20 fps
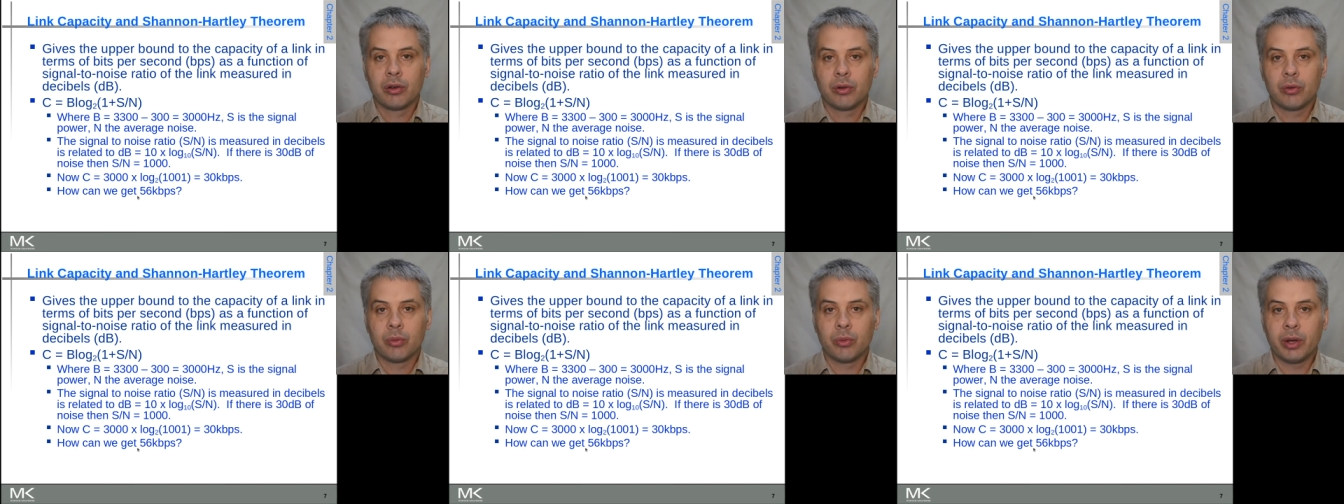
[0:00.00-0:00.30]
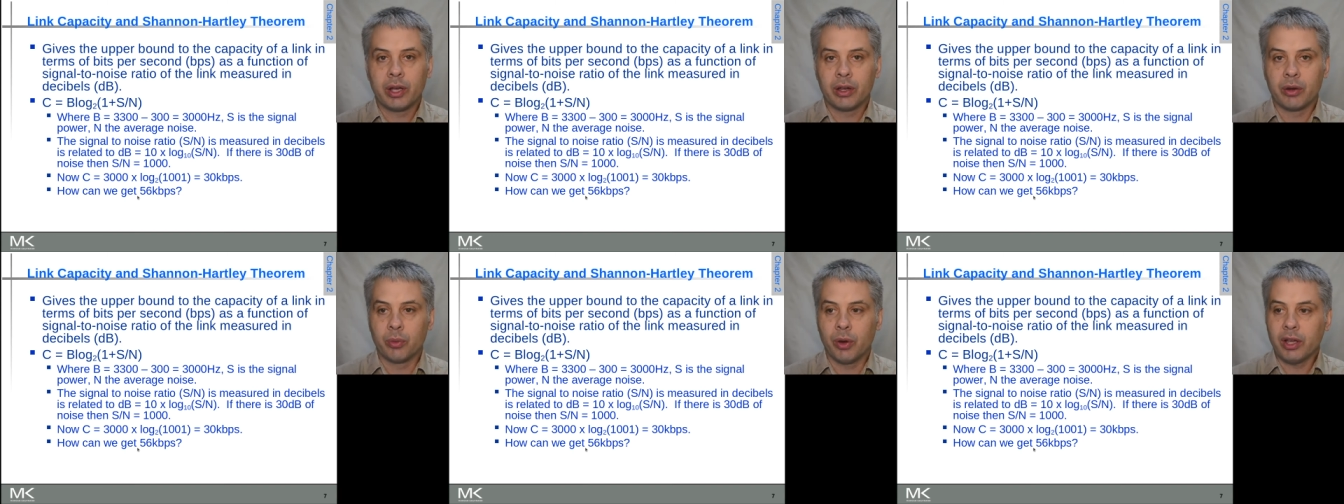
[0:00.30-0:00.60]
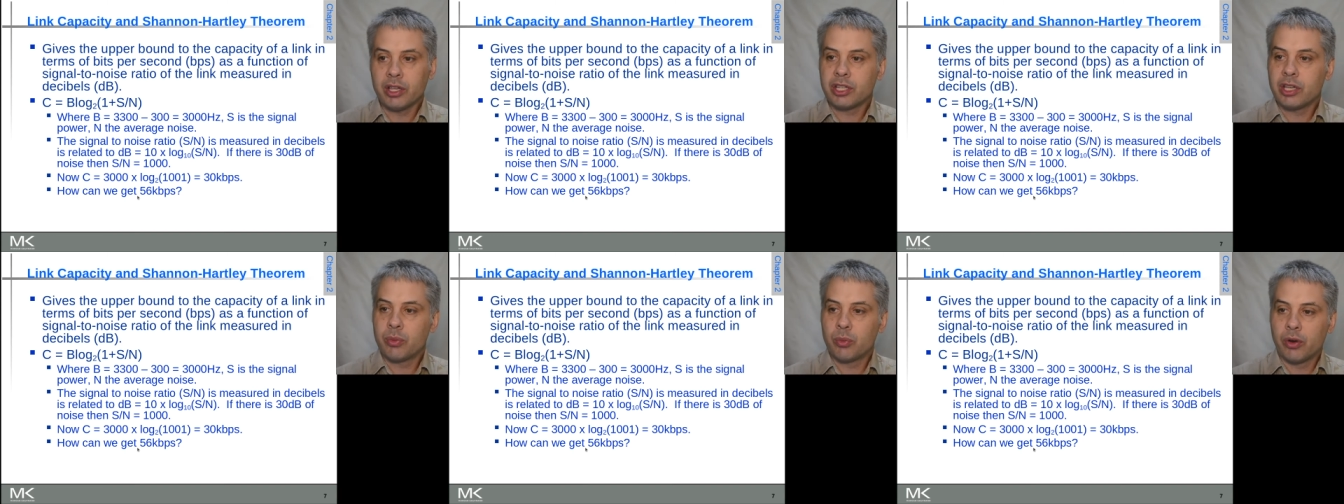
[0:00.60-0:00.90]
we could
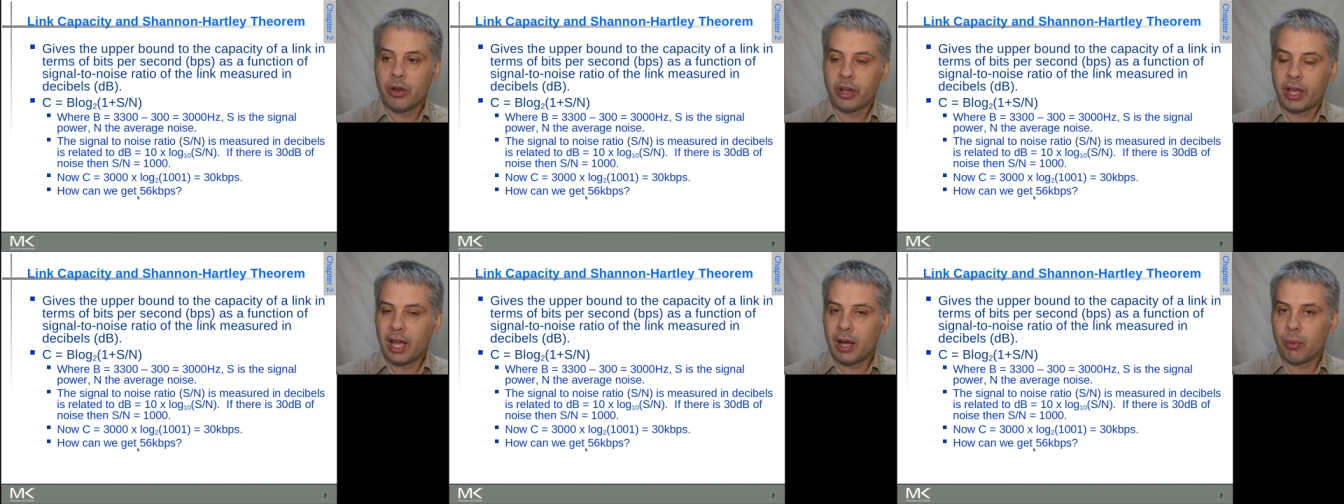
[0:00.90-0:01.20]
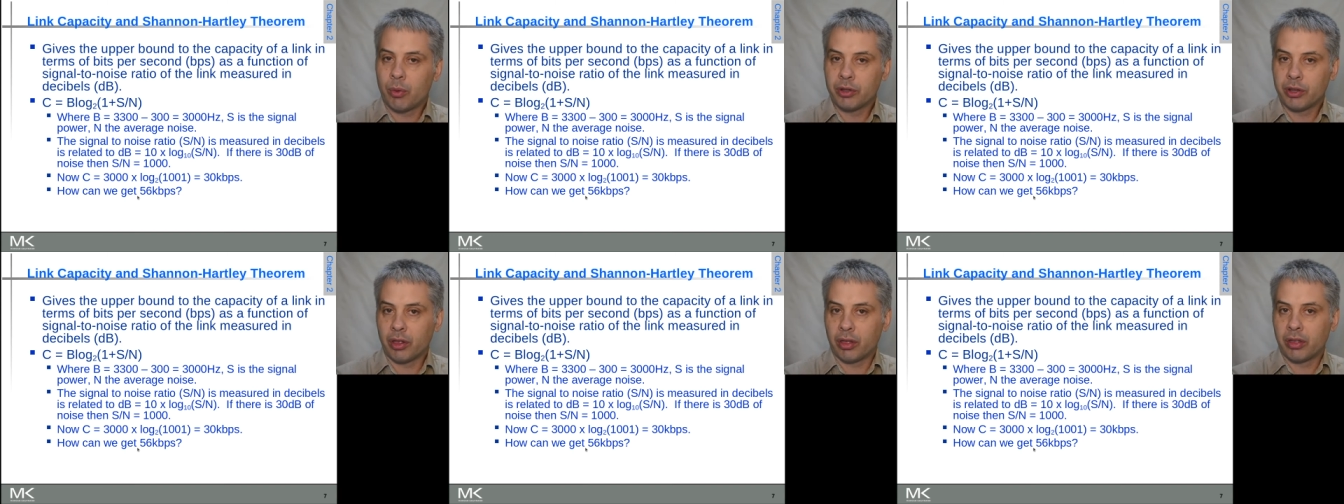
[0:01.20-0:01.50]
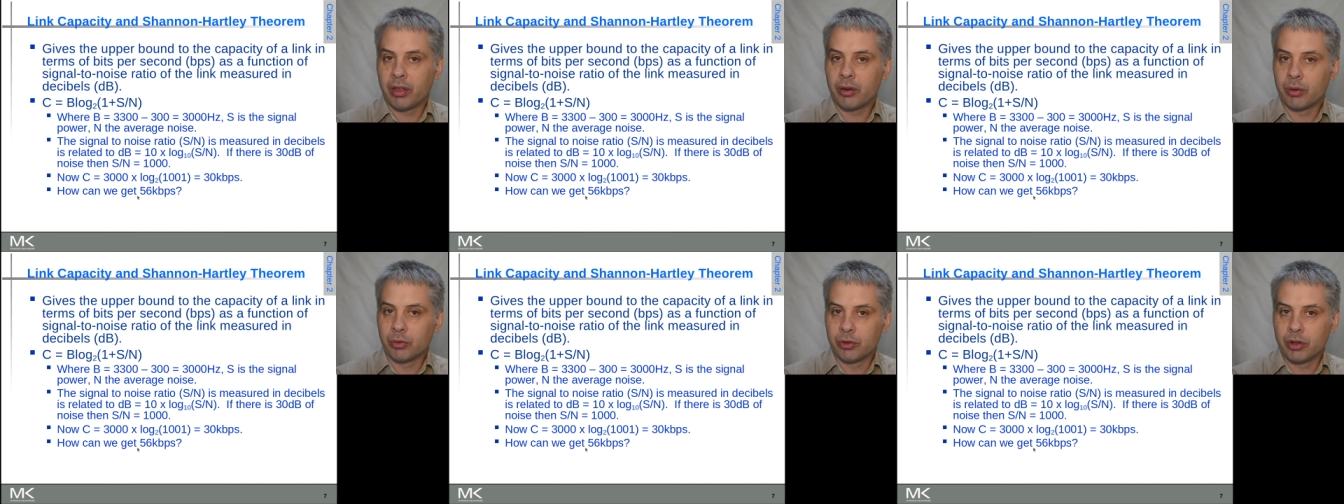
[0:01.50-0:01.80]
actually work out what the
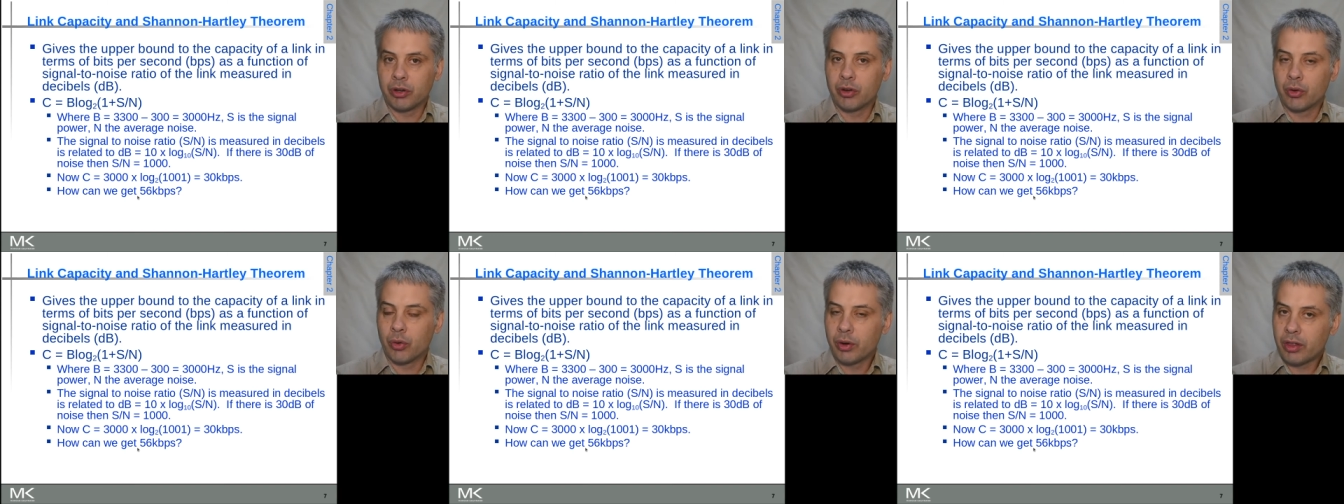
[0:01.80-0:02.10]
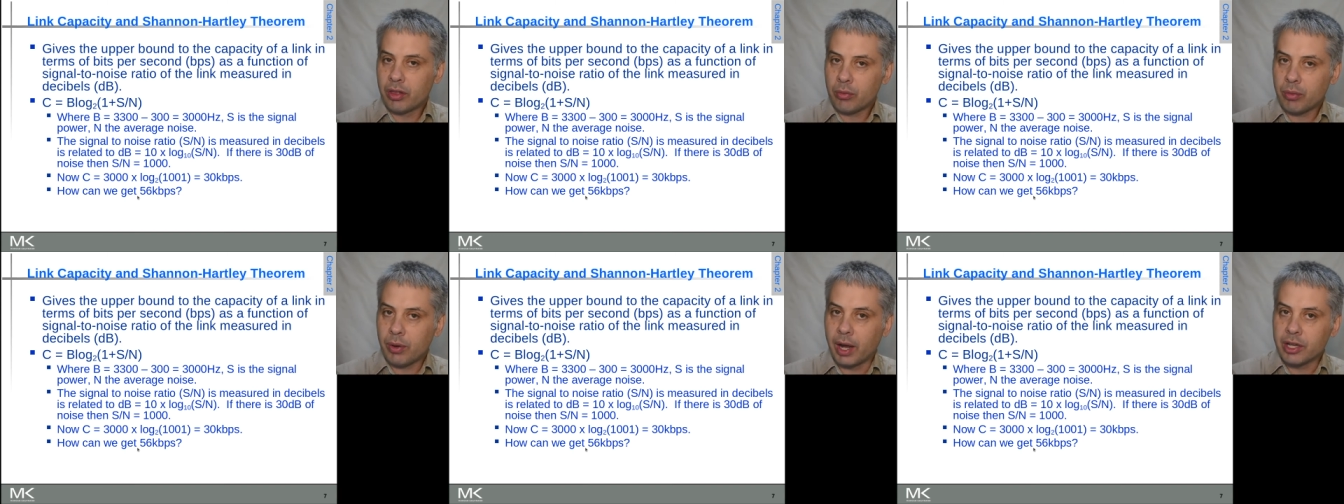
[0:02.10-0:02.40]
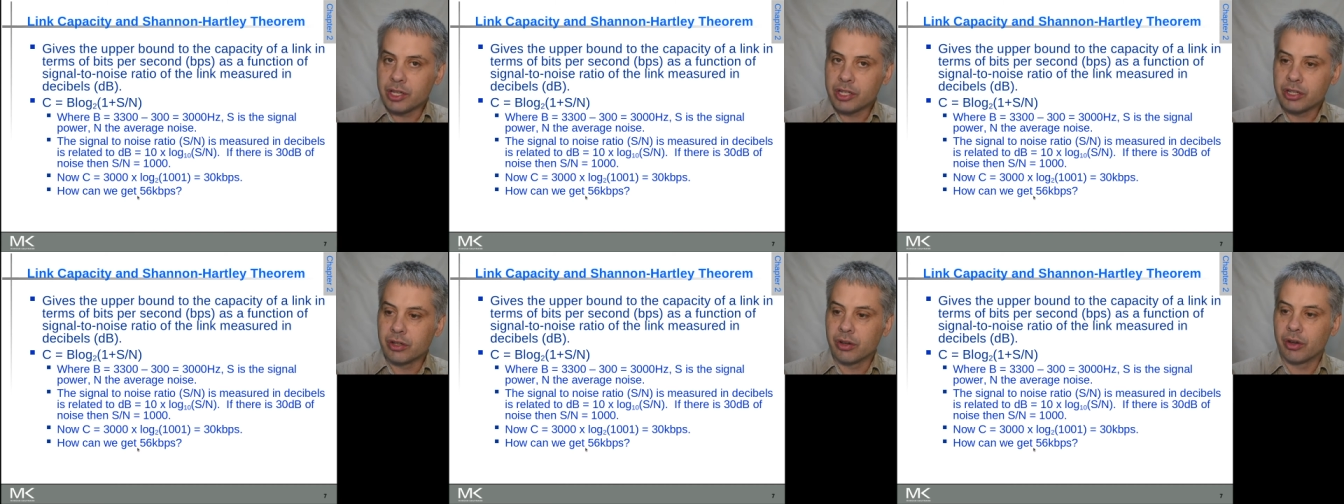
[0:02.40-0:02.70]
signal to noise
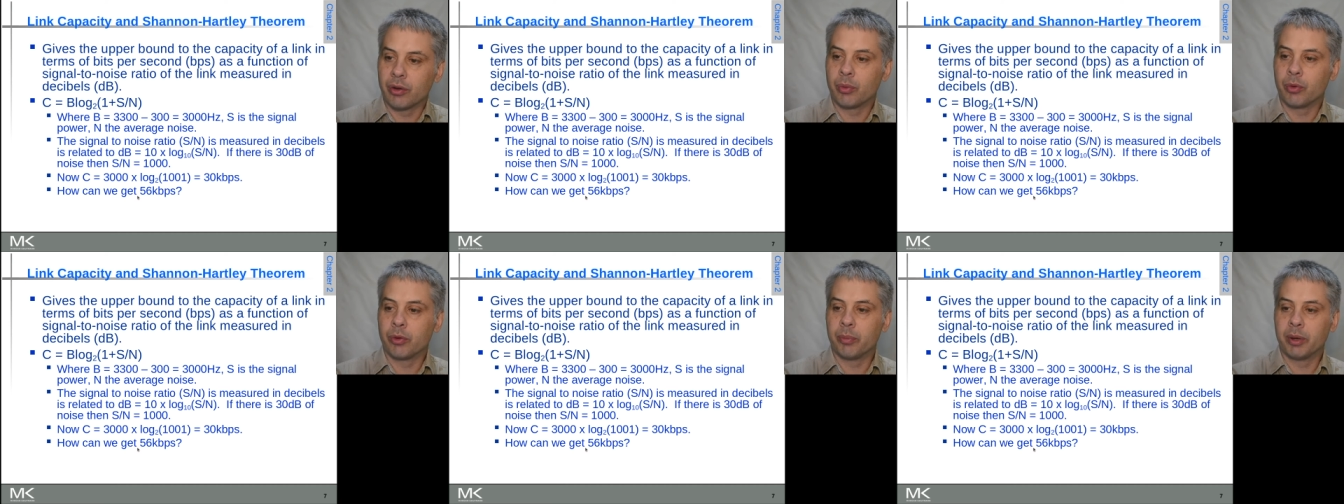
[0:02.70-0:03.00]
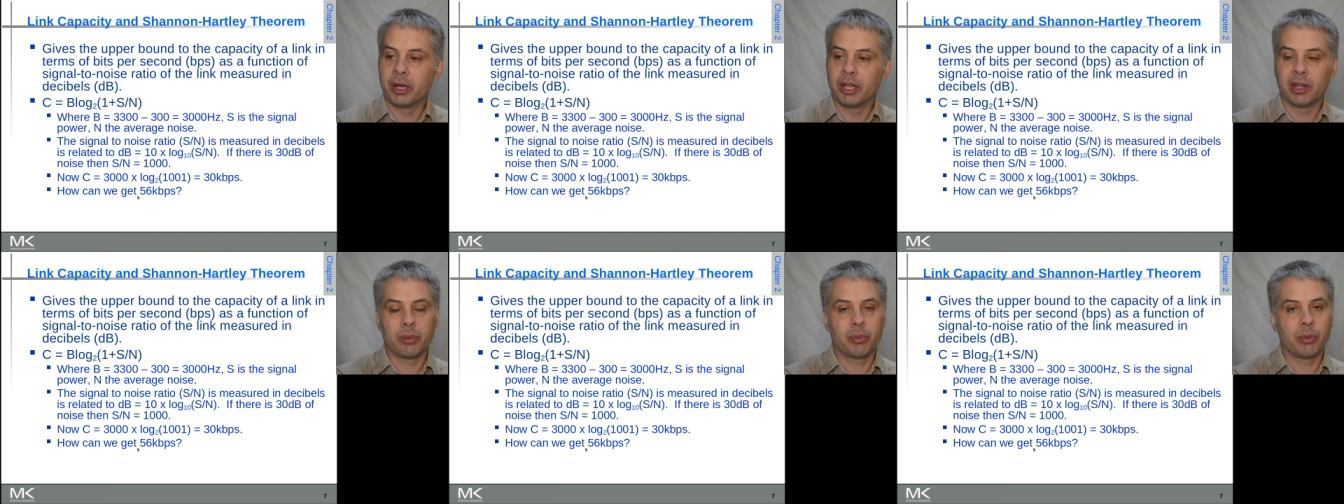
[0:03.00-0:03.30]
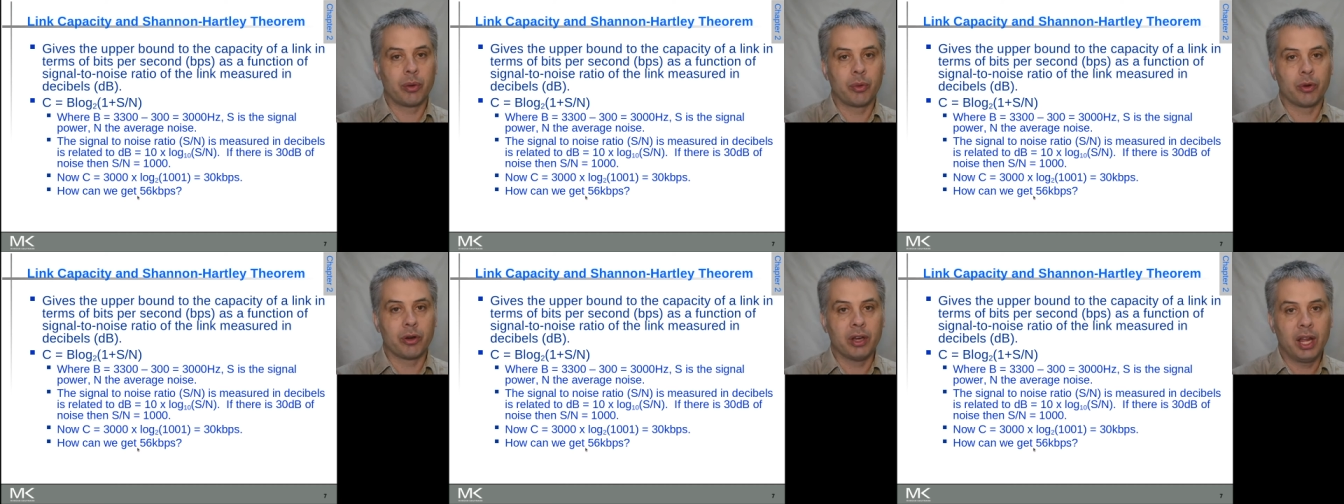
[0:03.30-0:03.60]
ratio would be that we
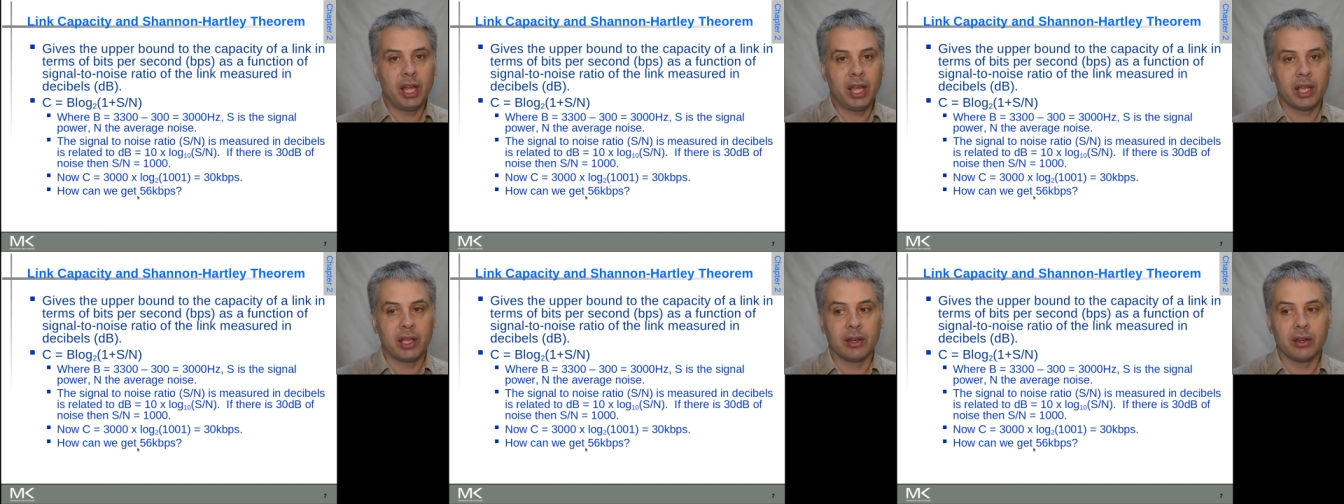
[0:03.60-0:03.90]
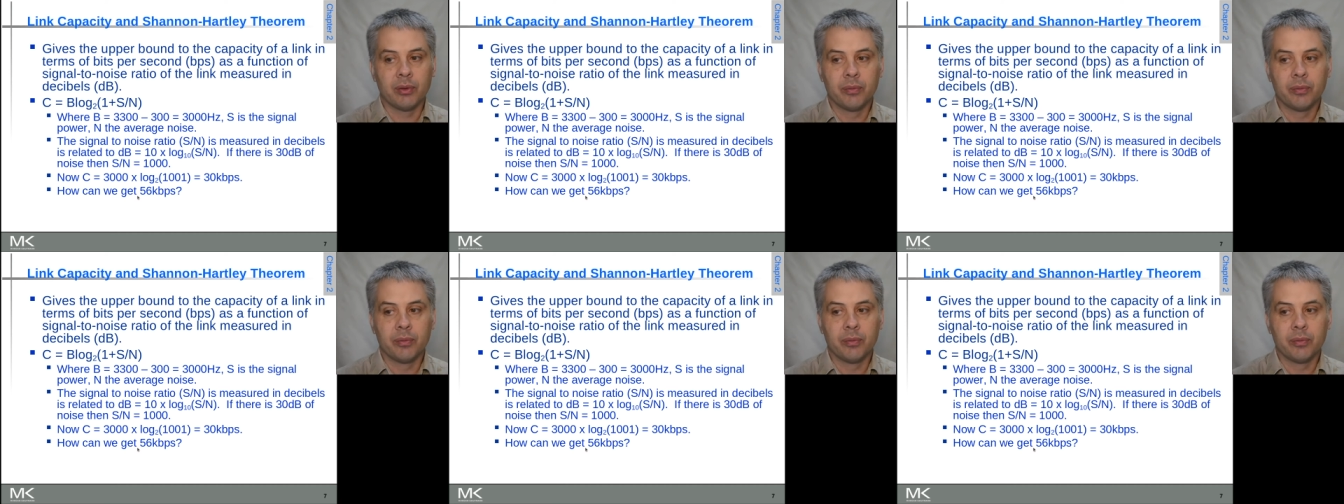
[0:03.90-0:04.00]
would need,